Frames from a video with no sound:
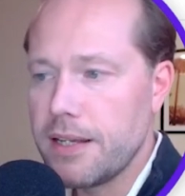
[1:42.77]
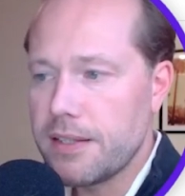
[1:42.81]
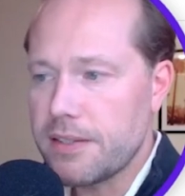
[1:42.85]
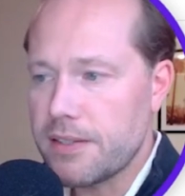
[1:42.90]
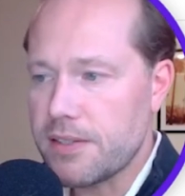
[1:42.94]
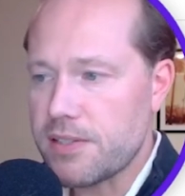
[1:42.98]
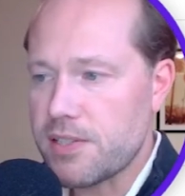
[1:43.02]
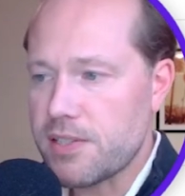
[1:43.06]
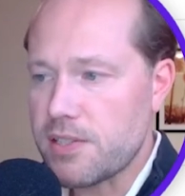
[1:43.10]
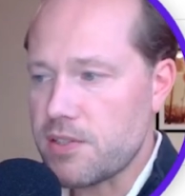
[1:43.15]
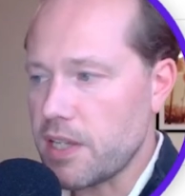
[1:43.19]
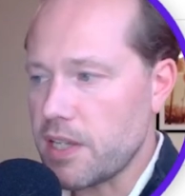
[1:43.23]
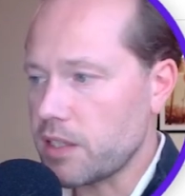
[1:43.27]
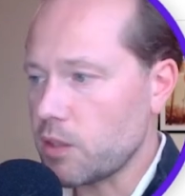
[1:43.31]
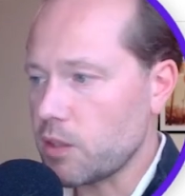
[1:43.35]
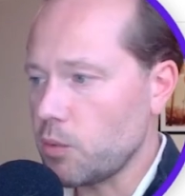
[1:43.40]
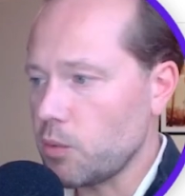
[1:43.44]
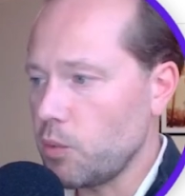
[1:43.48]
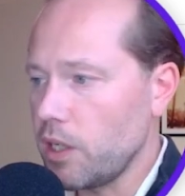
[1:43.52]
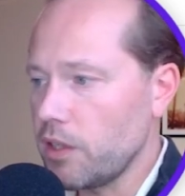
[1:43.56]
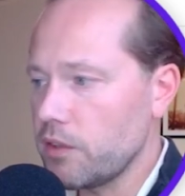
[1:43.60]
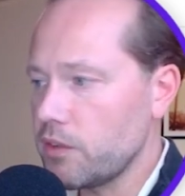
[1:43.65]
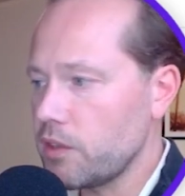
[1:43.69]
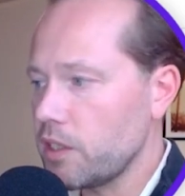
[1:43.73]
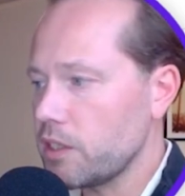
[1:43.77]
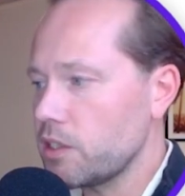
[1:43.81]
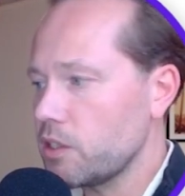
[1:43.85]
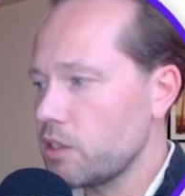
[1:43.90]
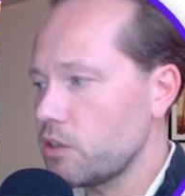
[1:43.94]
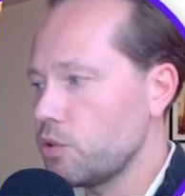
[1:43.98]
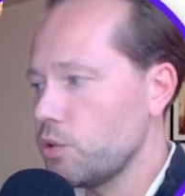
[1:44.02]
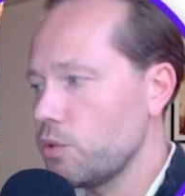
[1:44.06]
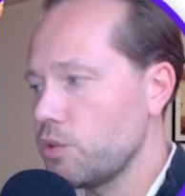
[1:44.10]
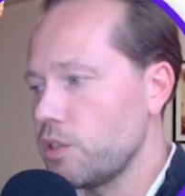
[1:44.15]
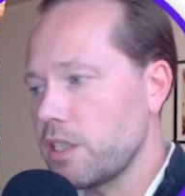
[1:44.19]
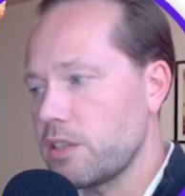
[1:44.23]
This is data 1, data
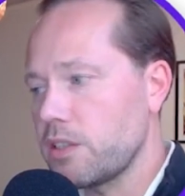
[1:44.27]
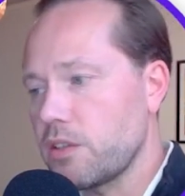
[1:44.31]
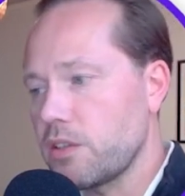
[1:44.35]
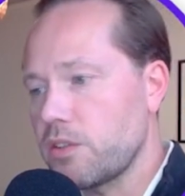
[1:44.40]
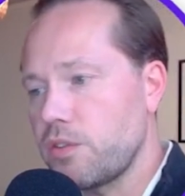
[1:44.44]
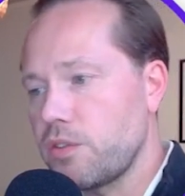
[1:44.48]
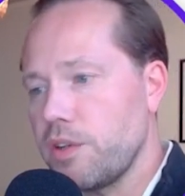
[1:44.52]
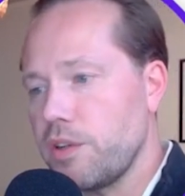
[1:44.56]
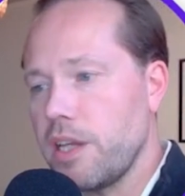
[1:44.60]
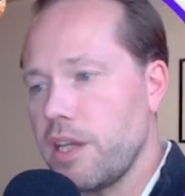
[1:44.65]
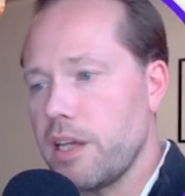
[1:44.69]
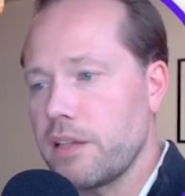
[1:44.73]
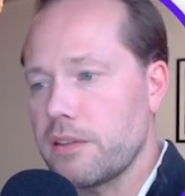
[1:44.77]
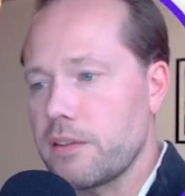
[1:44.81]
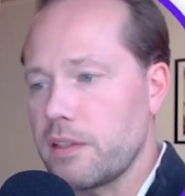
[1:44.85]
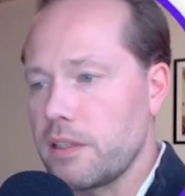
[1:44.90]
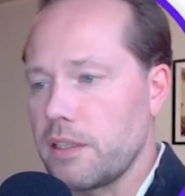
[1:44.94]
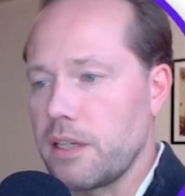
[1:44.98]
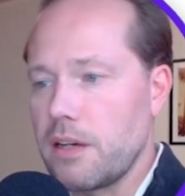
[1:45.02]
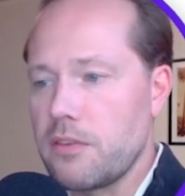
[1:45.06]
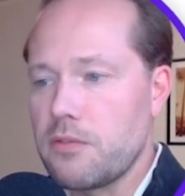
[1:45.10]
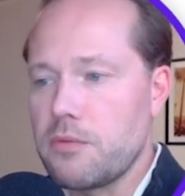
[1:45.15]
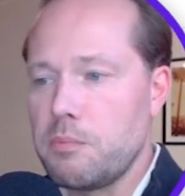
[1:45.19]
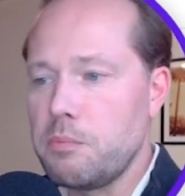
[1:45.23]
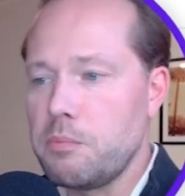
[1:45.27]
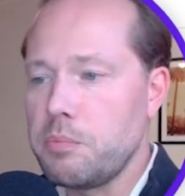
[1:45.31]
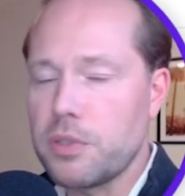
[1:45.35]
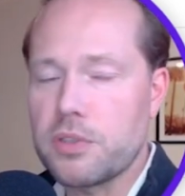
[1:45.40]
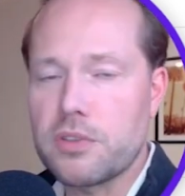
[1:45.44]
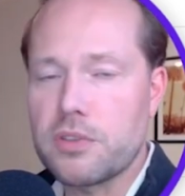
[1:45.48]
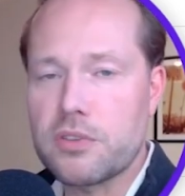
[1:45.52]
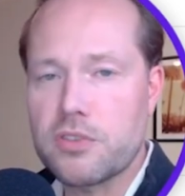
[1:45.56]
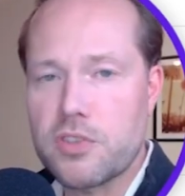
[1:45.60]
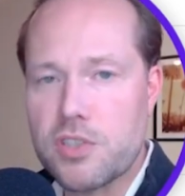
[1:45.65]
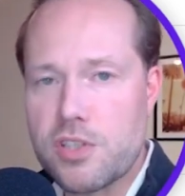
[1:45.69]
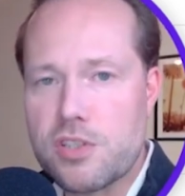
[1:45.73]
2, data 3, and then I've
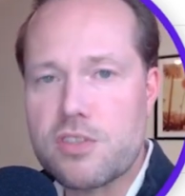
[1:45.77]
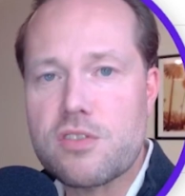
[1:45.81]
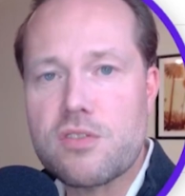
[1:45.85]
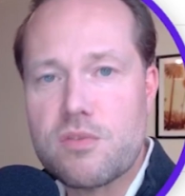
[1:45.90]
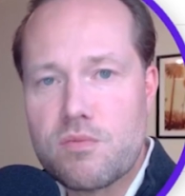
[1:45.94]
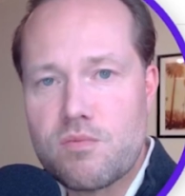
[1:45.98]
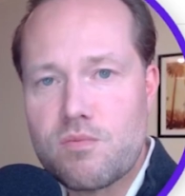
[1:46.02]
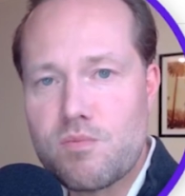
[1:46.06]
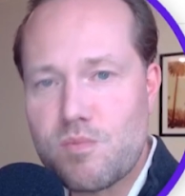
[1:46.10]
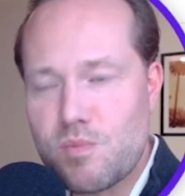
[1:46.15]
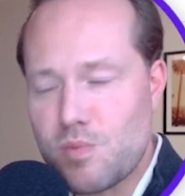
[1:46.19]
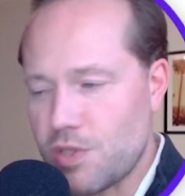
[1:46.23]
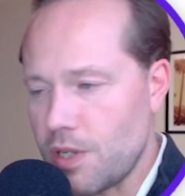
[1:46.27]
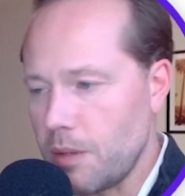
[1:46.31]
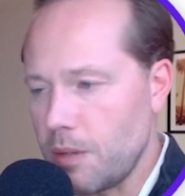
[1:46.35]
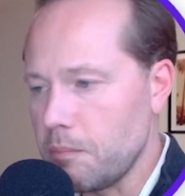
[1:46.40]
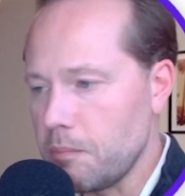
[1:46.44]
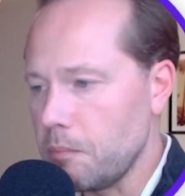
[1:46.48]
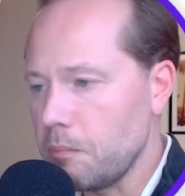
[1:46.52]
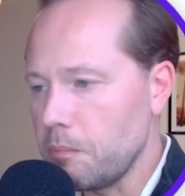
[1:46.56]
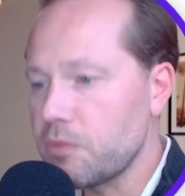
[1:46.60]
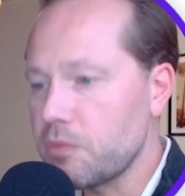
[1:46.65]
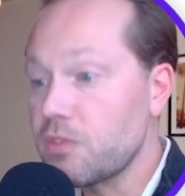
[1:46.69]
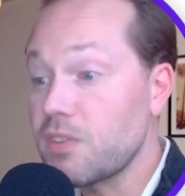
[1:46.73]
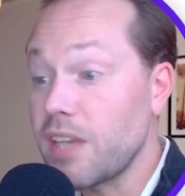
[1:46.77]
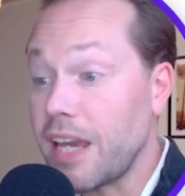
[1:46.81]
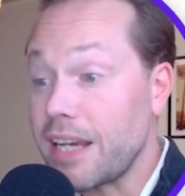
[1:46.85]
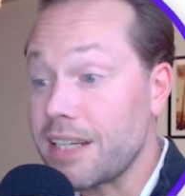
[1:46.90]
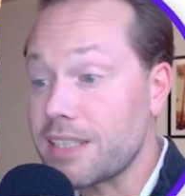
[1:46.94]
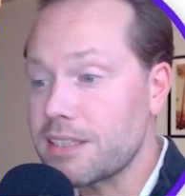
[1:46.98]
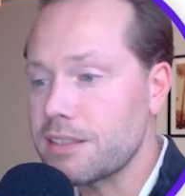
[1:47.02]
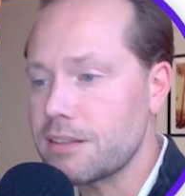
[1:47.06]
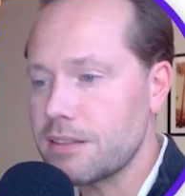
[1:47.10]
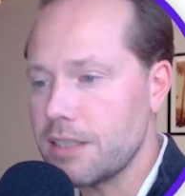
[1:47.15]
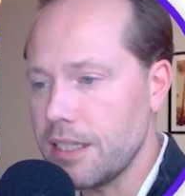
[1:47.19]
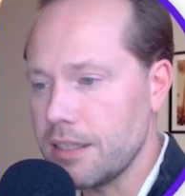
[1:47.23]
put just some
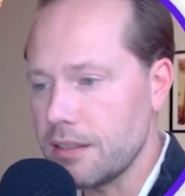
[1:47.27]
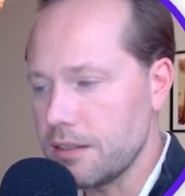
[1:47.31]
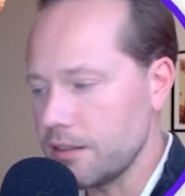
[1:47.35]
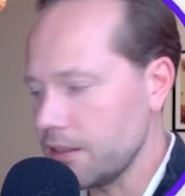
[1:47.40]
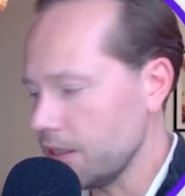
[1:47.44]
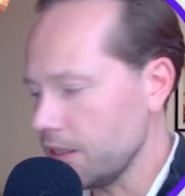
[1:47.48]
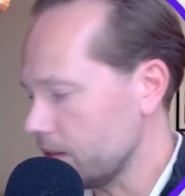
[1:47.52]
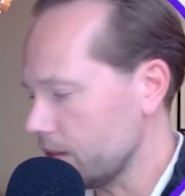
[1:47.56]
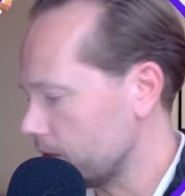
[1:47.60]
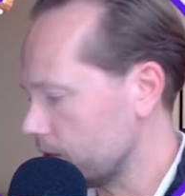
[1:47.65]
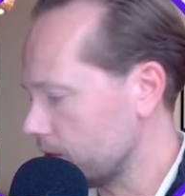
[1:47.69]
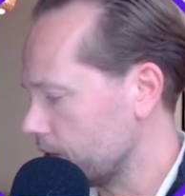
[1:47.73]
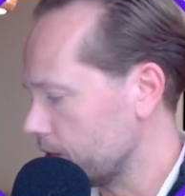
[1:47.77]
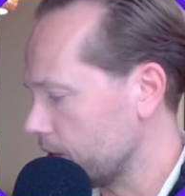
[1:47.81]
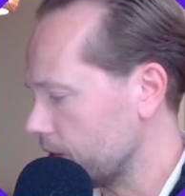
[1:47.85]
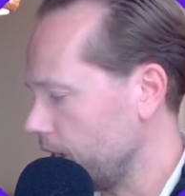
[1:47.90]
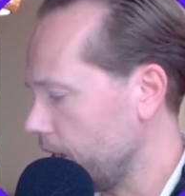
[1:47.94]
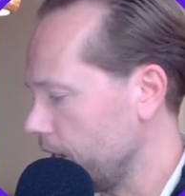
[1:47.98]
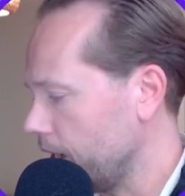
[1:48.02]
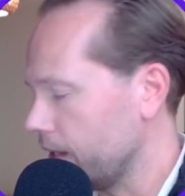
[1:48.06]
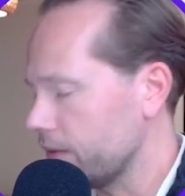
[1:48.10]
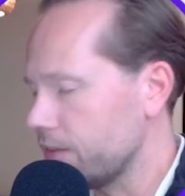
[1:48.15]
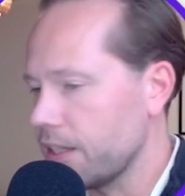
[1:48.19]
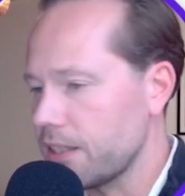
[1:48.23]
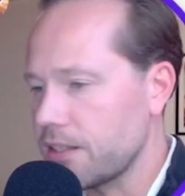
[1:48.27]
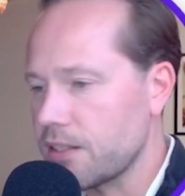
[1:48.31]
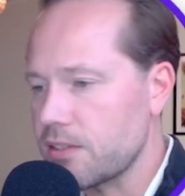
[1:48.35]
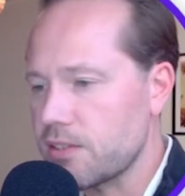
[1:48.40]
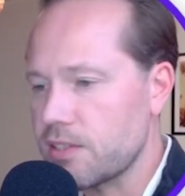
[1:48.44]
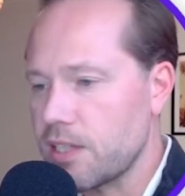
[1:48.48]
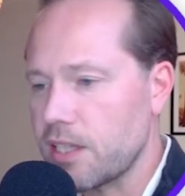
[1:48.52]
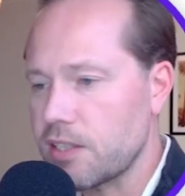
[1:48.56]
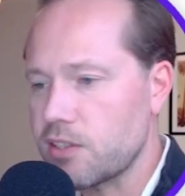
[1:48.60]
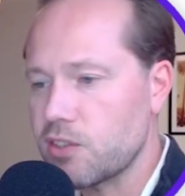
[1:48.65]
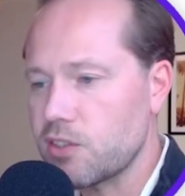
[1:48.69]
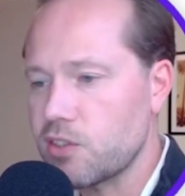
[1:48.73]
text in these data
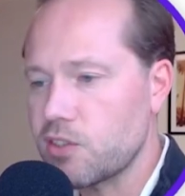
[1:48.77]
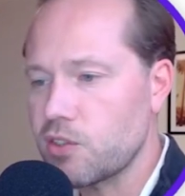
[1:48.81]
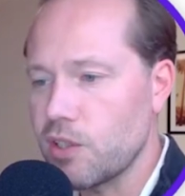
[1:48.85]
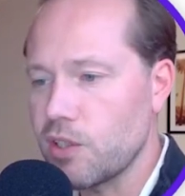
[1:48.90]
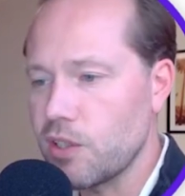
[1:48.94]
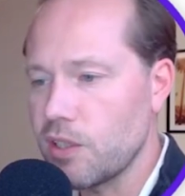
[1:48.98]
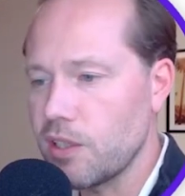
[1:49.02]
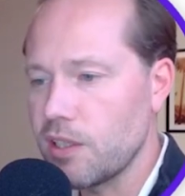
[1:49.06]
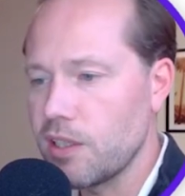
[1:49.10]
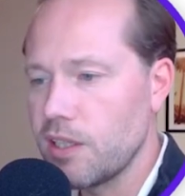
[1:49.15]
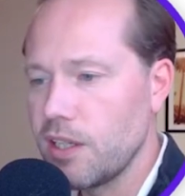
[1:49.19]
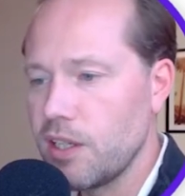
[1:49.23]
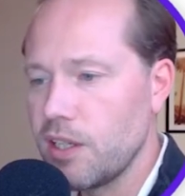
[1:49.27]
sets to